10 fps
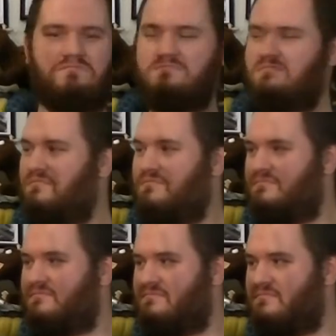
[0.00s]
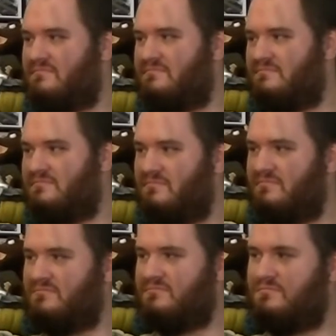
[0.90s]

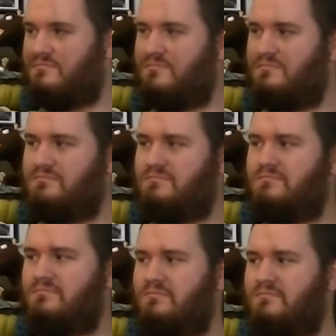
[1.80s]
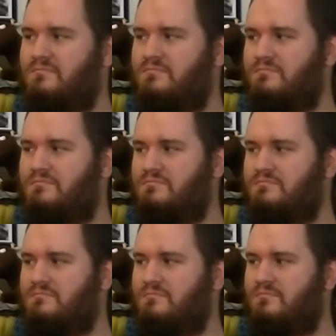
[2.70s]

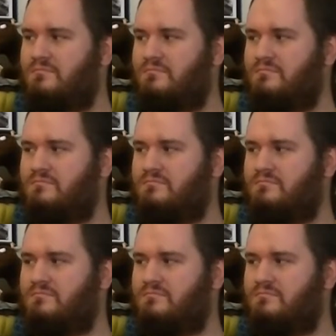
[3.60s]
(silent)